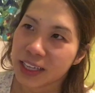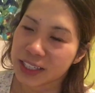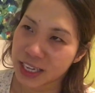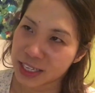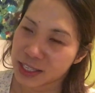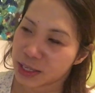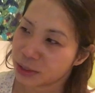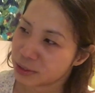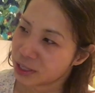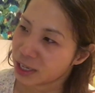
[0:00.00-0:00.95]
Okay.
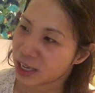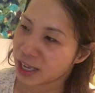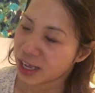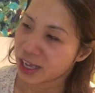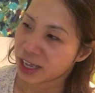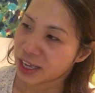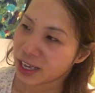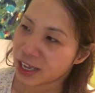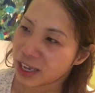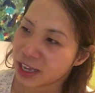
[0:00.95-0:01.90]
So
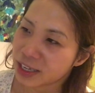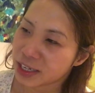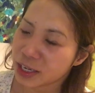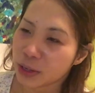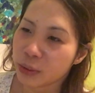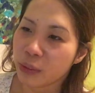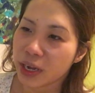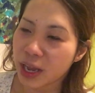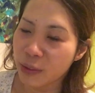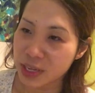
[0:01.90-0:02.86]

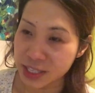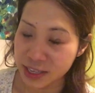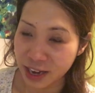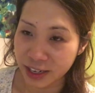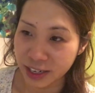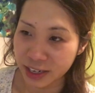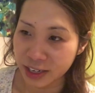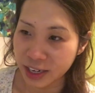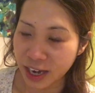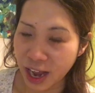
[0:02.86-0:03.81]
when I was
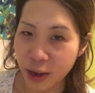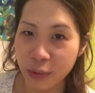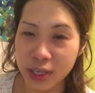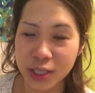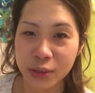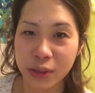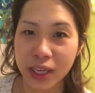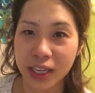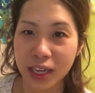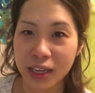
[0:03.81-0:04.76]
younger, I was
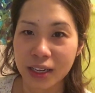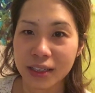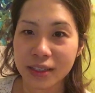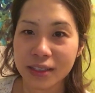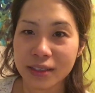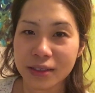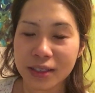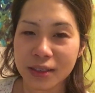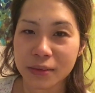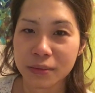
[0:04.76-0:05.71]
doing
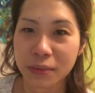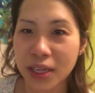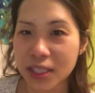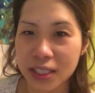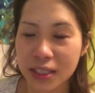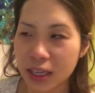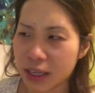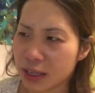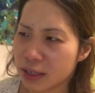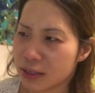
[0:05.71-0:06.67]

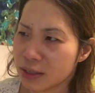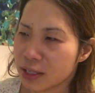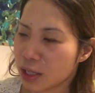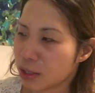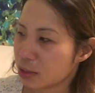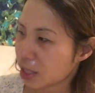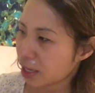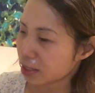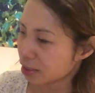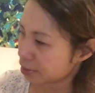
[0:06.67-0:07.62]

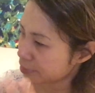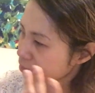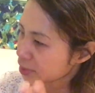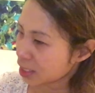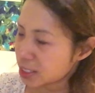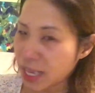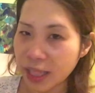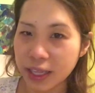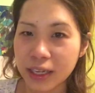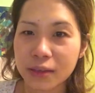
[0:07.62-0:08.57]
like
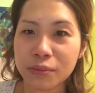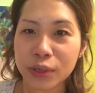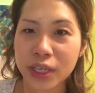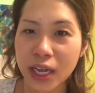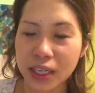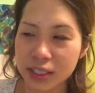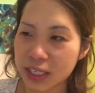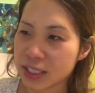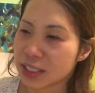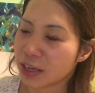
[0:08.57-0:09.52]
selling products
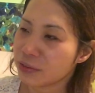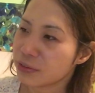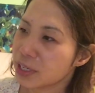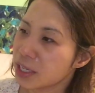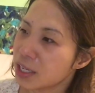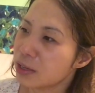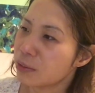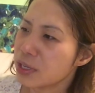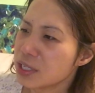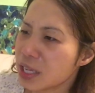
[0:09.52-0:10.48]
and stuff.
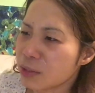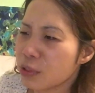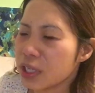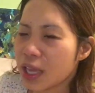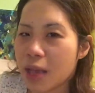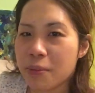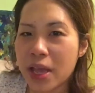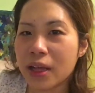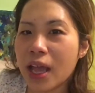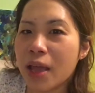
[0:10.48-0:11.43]
What is that word?
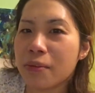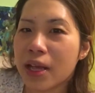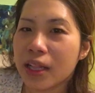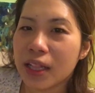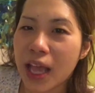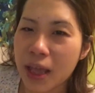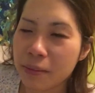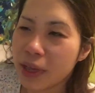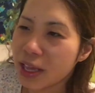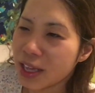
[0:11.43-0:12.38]
MLM.